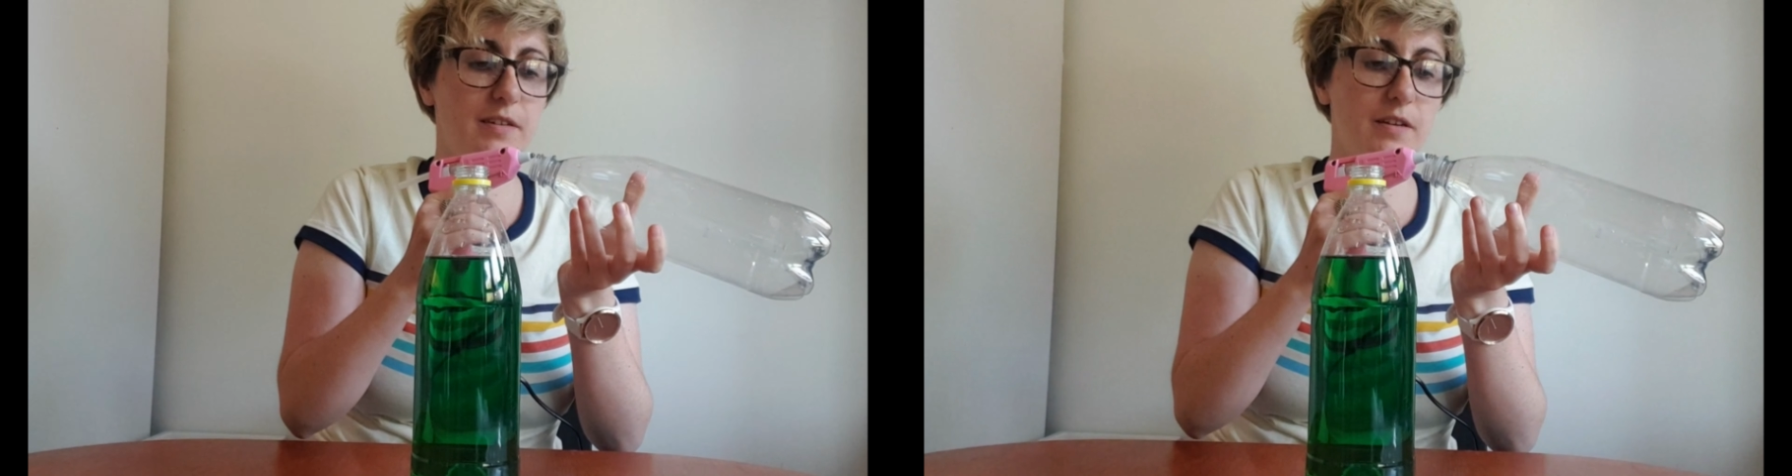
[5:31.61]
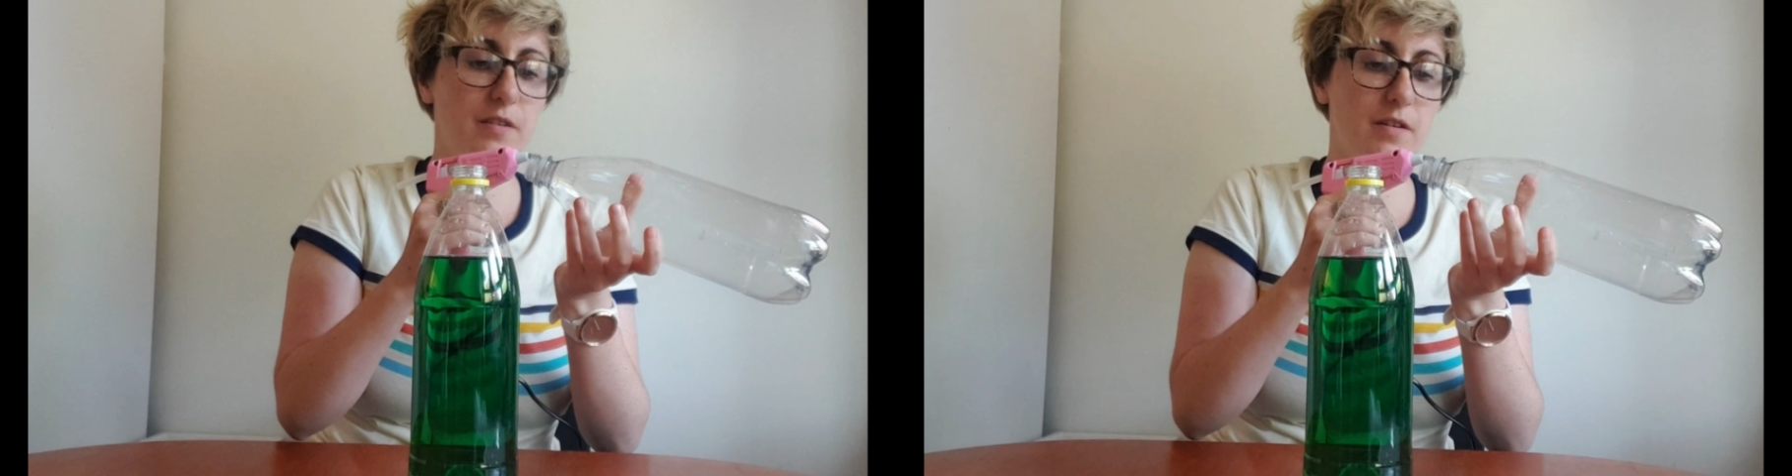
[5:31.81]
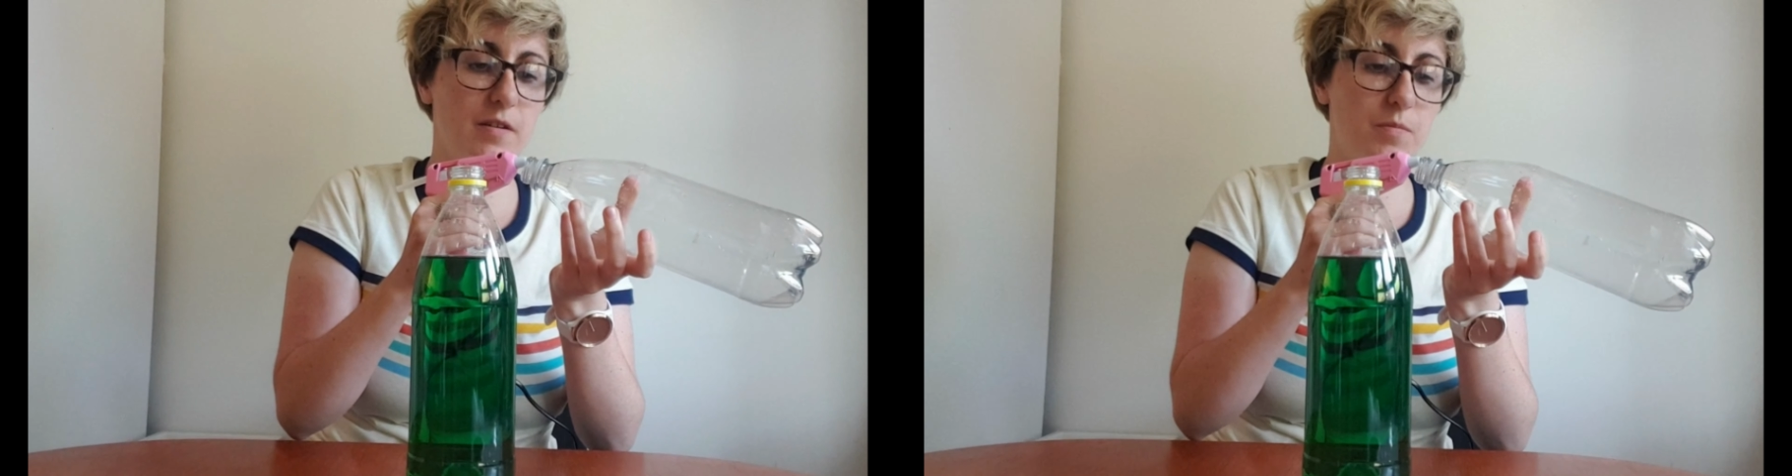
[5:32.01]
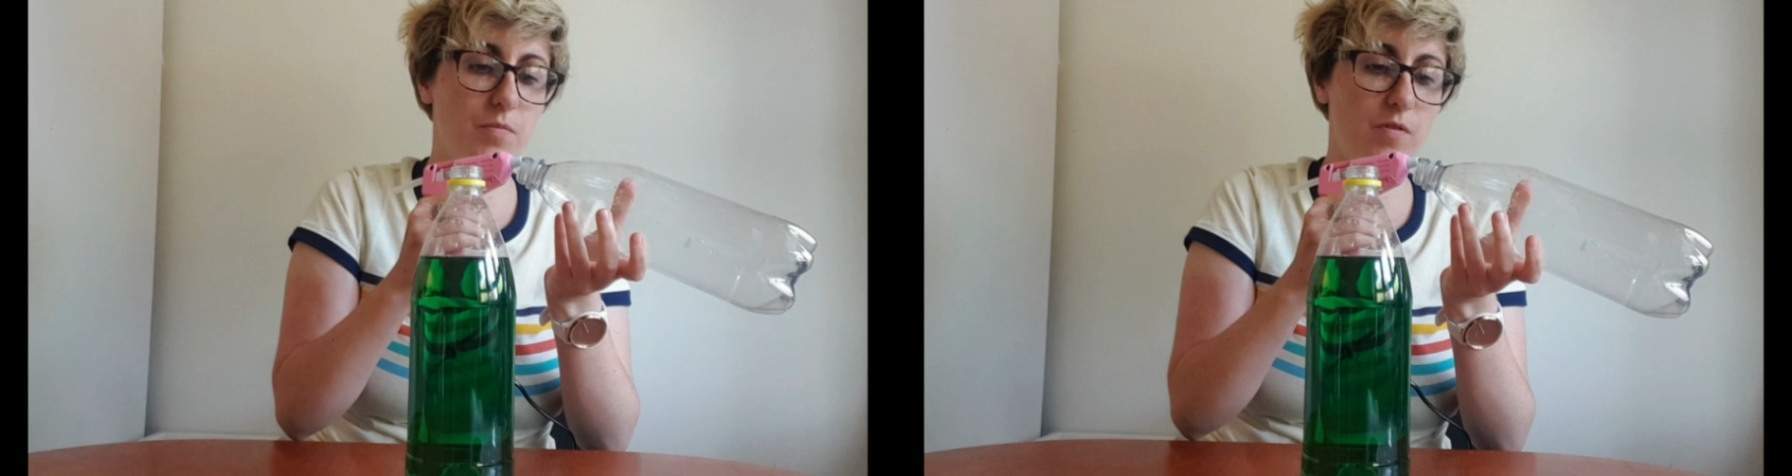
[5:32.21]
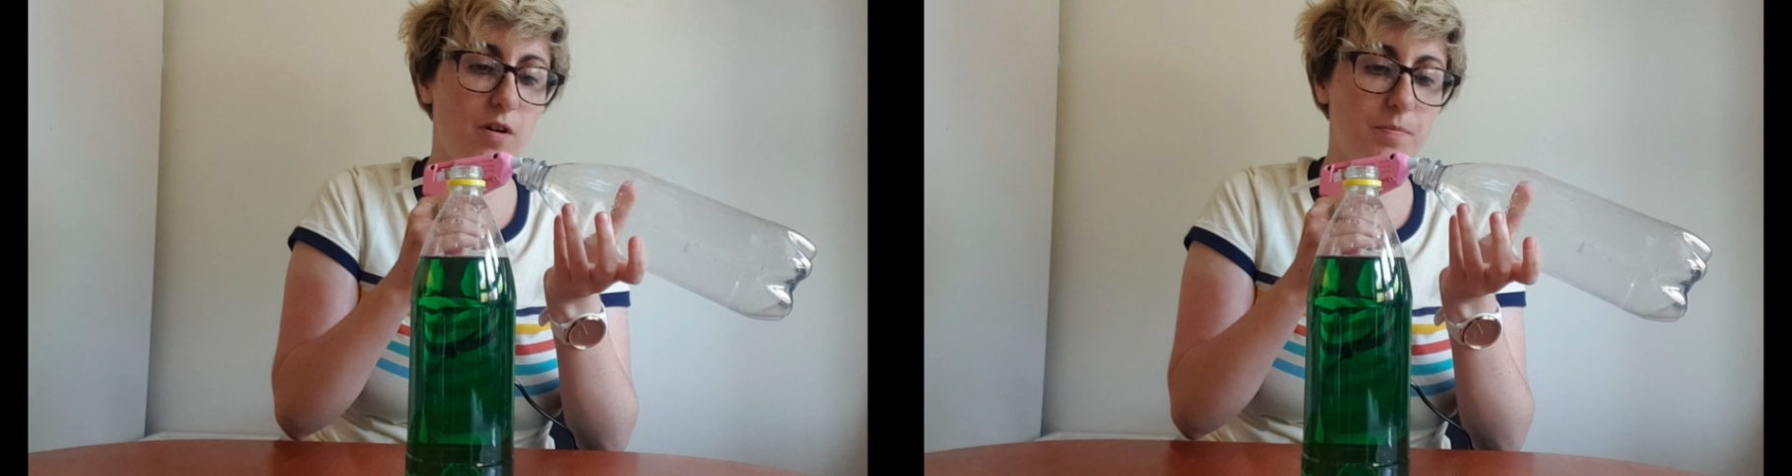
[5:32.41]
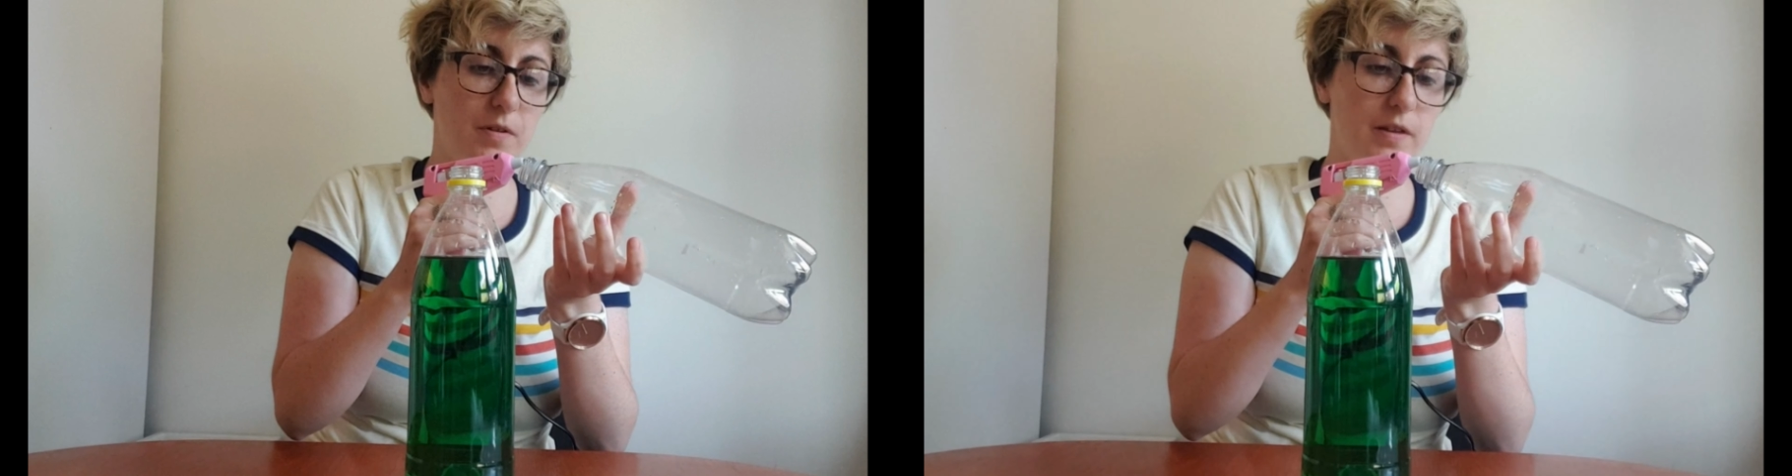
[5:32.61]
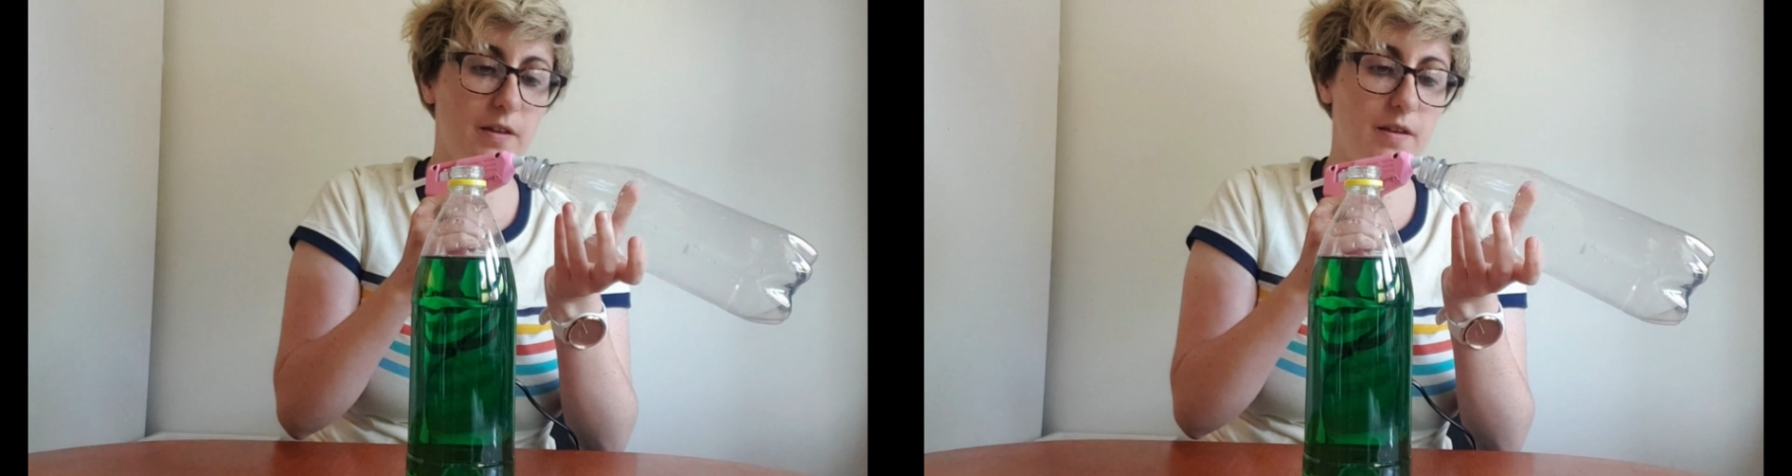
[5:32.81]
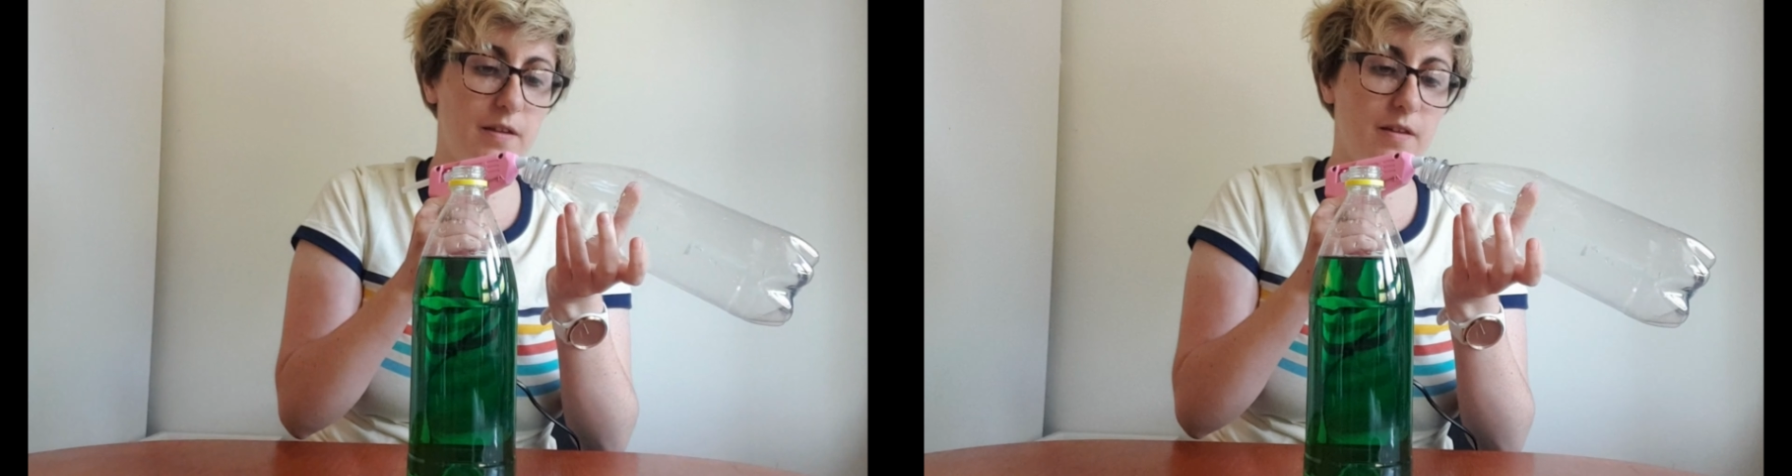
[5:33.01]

it properly.